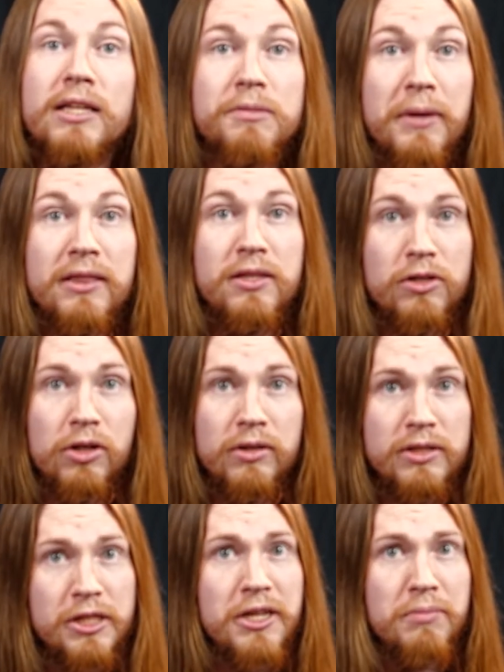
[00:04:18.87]
Spend this
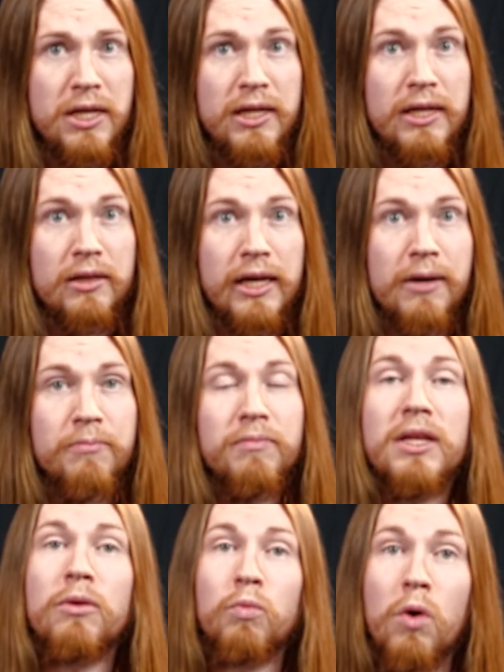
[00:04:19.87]
currency immediately.
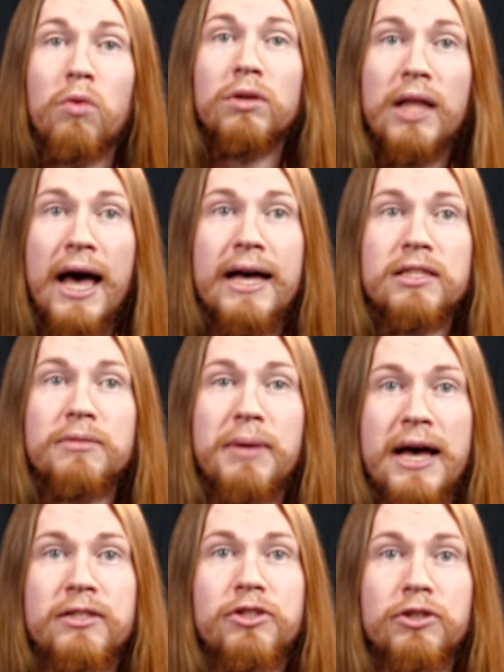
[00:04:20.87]
It won't last
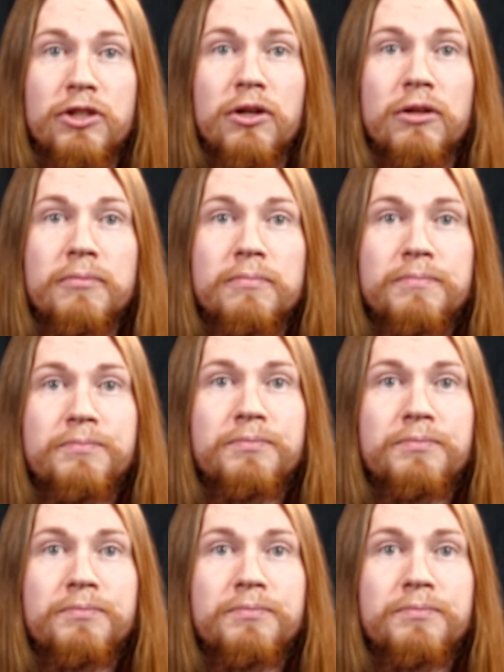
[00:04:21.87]
past your turn.